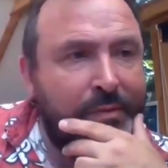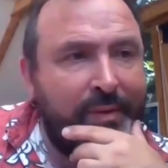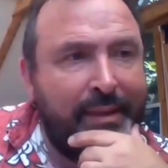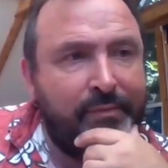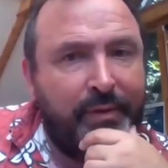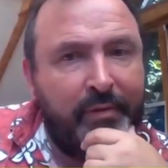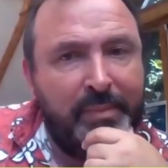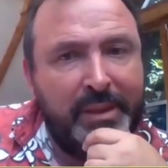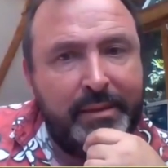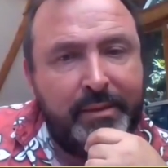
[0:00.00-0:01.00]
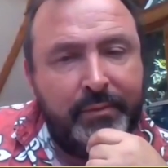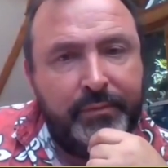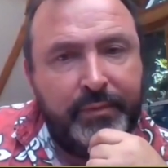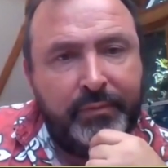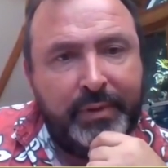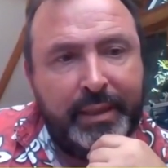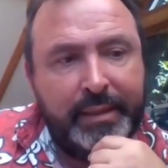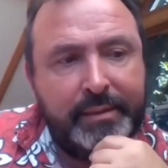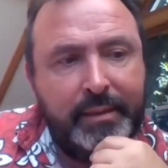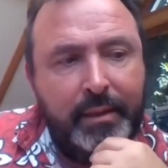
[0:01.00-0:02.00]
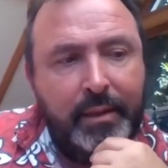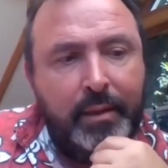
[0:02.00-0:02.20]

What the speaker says: of the last 5 minutes of this